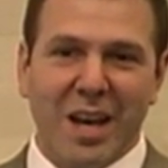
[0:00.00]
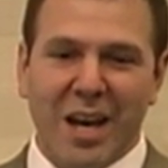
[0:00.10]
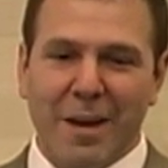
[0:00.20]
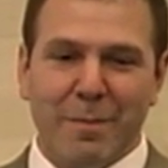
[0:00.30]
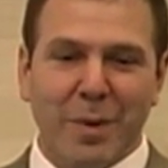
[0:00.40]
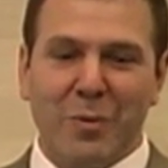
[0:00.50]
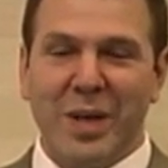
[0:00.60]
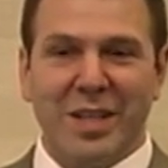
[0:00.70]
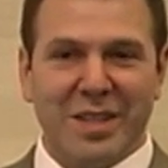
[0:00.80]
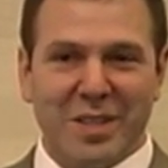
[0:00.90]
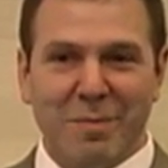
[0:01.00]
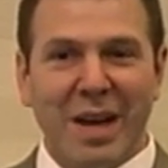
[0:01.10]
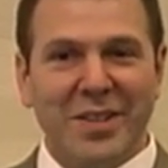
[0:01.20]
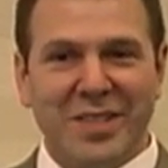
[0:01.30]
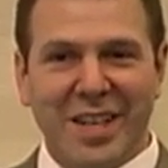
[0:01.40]
But what these
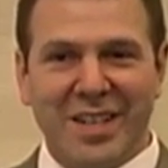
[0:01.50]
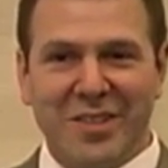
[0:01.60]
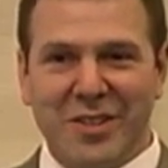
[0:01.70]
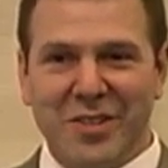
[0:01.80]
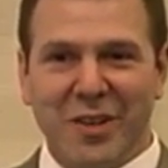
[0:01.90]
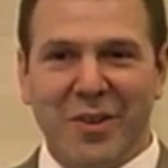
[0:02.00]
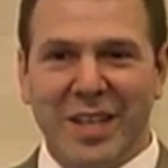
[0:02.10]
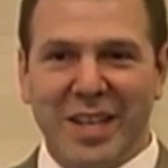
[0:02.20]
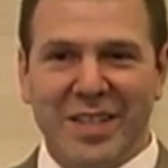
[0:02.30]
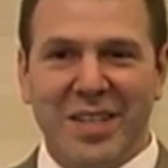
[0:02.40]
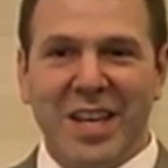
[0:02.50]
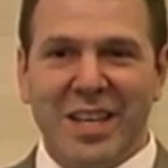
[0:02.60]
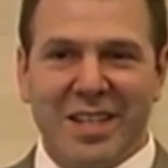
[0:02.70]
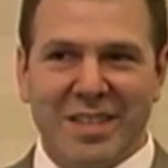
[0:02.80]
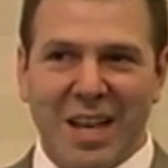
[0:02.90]
mouse studies are showing us
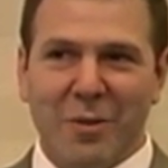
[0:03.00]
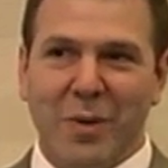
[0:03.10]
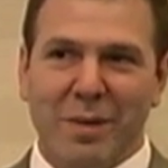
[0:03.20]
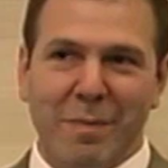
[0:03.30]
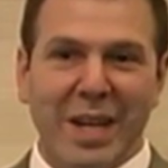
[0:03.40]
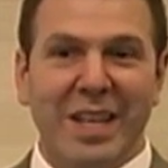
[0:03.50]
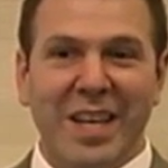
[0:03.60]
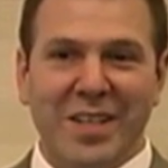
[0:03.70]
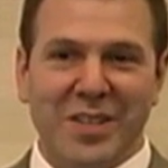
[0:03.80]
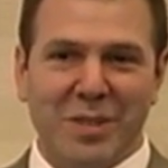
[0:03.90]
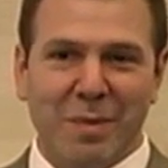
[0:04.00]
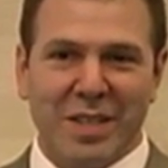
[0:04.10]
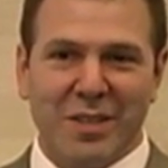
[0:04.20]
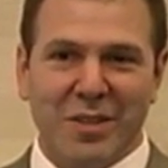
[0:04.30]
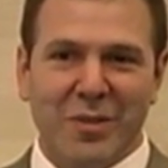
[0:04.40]
is that what medications
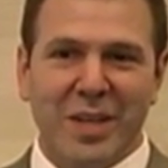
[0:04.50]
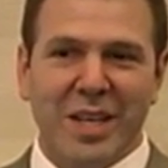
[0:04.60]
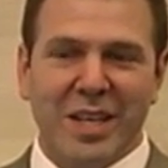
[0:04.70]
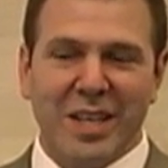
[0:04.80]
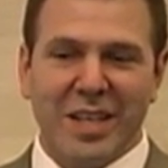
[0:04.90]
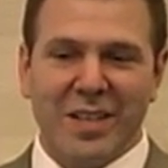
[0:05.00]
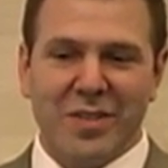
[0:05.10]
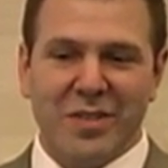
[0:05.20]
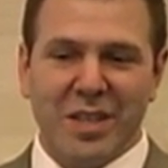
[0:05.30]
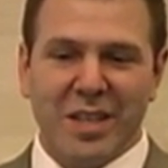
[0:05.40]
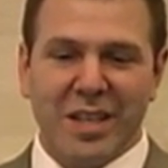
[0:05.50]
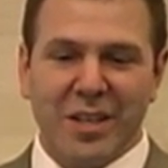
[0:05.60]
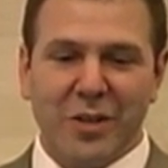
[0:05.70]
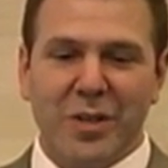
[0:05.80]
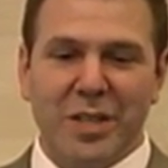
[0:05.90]
might do is
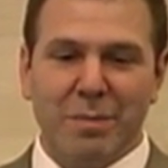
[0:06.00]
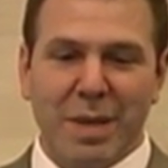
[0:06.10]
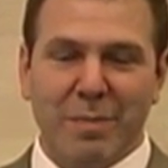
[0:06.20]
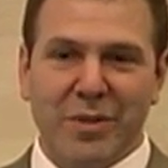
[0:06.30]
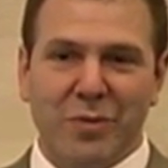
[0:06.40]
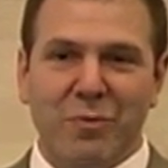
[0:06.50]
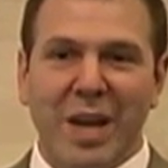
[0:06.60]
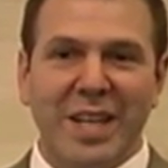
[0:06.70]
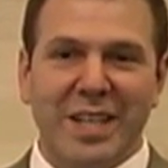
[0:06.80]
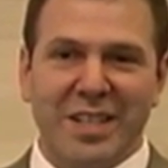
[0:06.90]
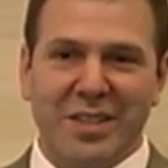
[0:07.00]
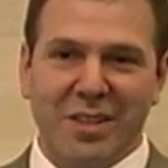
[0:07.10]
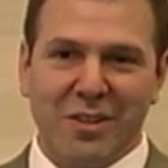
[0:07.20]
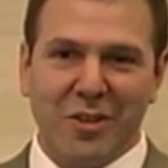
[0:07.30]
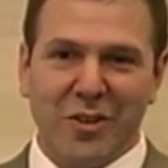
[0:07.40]
increase people's readiness
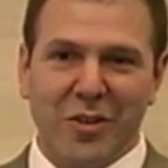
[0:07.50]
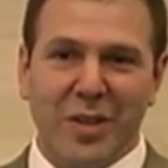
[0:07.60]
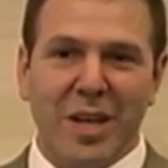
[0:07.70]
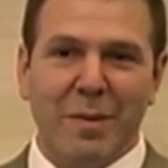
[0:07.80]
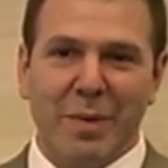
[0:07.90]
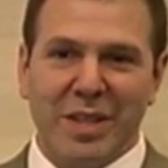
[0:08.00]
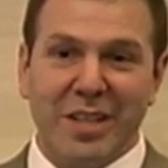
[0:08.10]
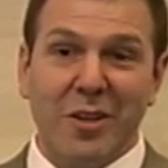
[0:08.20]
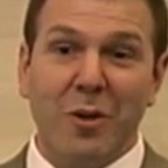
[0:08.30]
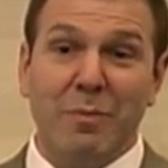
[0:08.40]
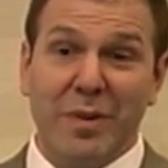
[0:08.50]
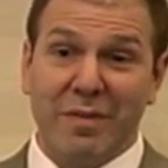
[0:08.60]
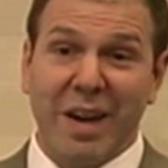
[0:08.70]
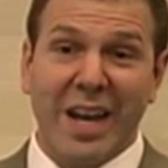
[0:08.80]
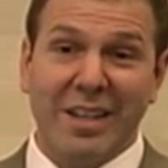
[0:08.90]
to learn, but they don't
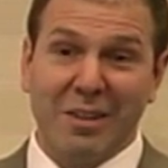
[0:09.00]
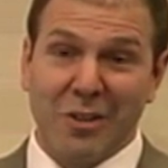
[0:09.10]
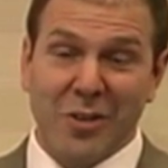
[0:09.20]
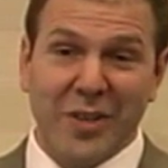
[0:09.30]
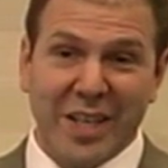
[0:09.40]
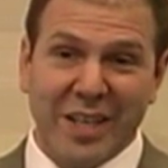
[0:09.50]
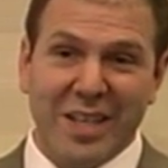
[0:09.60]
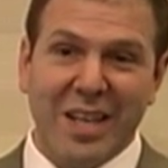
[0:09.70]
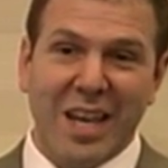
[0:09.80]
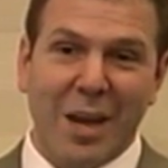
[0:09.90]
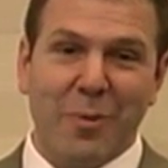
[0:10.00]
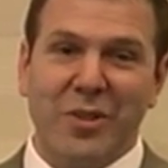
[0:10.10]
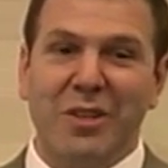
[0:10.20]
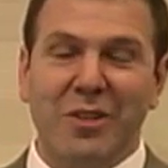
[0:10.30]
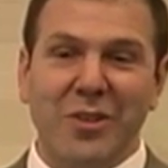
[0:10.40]
provide learning. And where
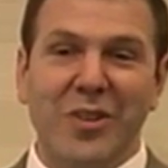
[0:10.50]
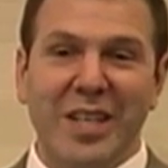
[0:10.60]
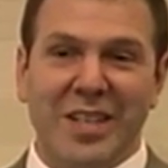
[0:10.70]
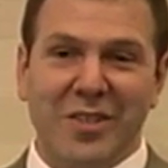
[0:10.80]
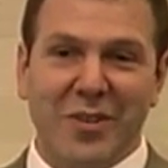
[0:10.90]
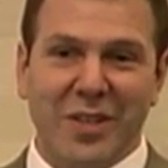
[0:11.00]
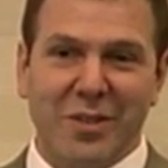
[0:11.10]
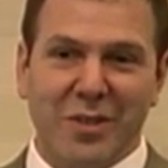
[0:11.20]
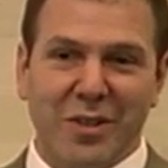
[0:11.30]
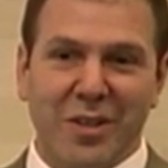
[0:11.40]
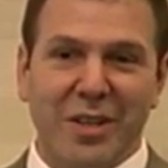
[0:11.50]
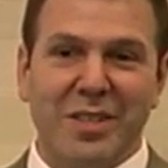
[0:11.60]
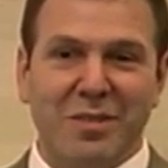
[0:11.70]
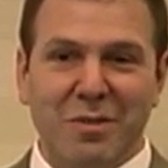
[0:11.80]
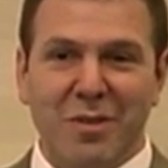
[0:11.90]
the learning is going to occur
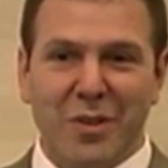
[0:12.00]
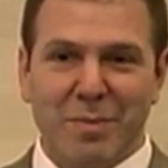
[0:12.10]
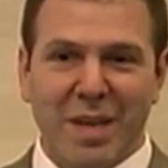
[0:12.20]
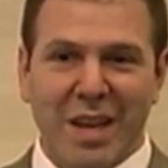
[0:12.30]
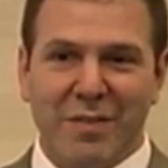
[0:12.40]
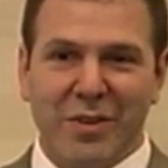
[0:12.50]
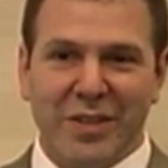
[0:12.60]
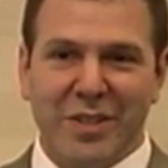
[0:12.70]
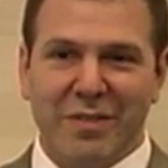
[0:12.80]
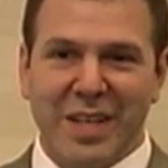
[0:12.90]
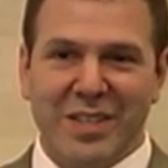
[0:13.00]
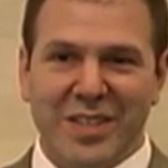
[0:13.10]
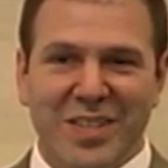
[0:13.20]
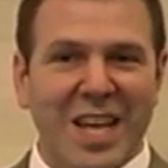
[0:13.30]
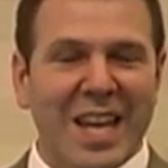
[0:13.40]
is through those behavioral
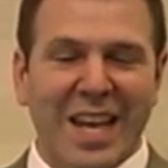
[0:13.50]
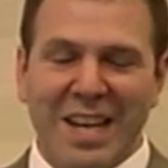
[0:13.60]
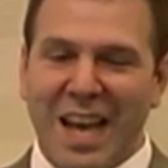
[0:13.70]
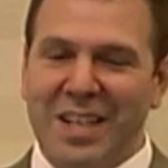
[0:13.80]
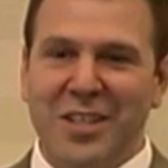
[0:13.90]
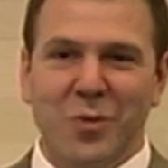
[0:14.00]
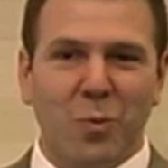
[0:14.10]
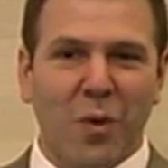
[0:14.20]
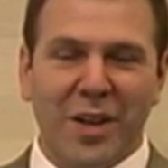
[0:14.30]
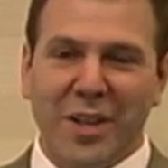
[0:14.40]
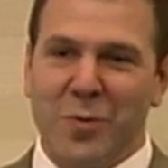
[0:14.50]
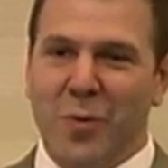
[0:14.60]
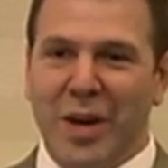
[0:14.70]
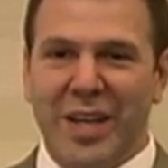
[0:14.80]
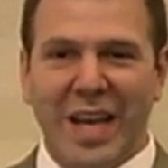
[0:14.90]
interventions, and not just
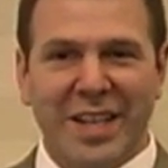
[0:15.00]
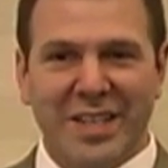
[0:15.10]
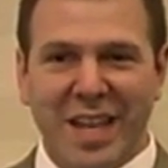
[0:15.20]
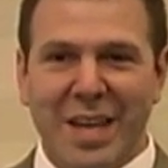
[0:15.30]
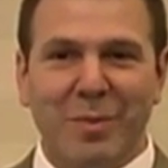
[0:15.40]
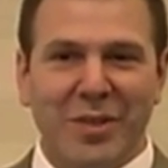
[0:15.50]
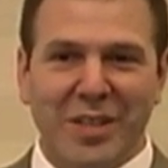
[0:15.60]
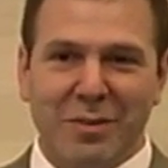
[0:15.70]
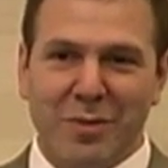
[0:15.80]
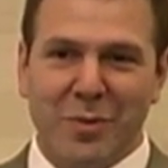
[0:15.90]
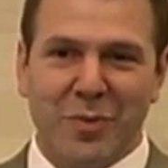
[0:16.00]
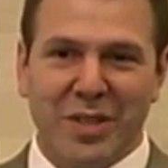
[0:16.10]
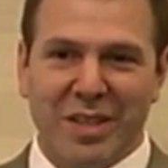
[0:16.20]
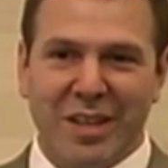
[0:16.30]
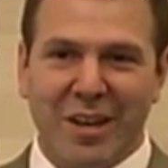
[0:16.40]
one-on-one at a table in a room with
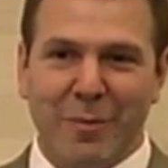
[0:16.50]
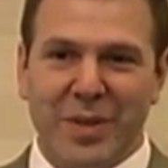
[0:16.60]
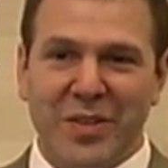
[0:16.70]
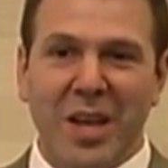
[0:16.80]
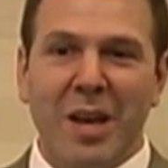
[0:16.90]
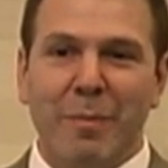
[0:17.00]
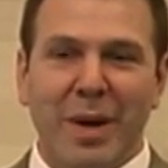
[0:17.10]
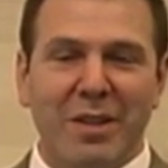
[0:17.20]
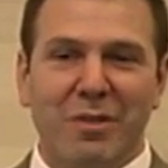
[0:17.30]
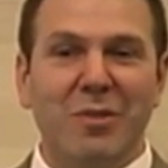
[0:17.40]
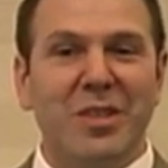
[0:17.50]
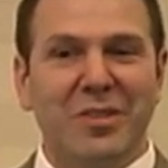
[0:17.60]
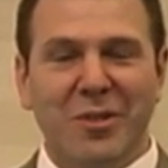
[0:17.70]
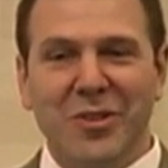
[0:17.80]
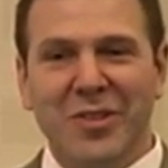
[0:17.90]
a therapist, but through the
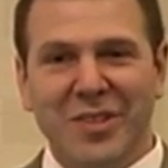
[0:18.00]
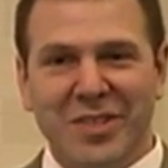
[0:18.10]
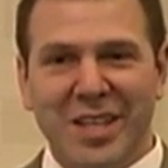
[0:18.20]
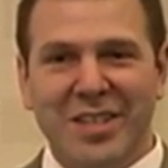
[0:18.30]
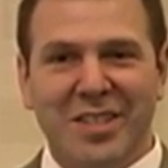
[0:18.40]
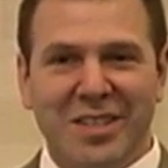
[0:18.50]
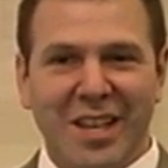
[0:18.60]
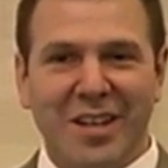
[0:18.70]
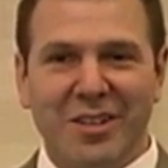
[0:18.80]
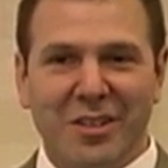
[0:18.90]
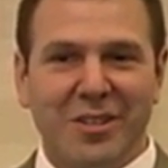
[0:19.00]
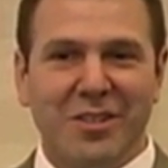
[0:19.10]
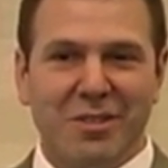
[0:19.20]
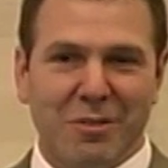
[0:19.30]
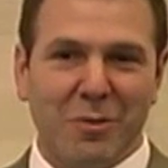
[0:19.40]
socialization that
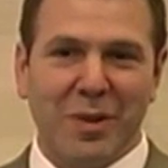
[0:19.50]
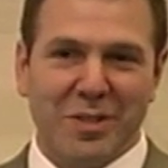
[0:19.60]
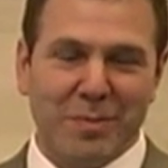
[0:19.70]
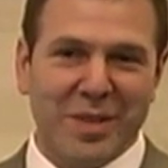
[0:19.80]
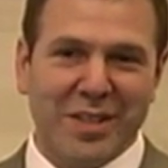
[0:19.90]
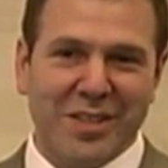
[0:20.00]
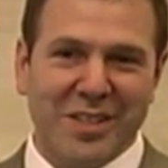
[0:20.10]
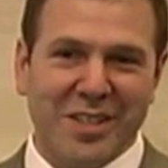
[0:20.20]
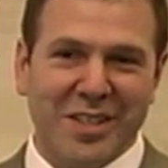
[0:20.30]
occurs through one's peers.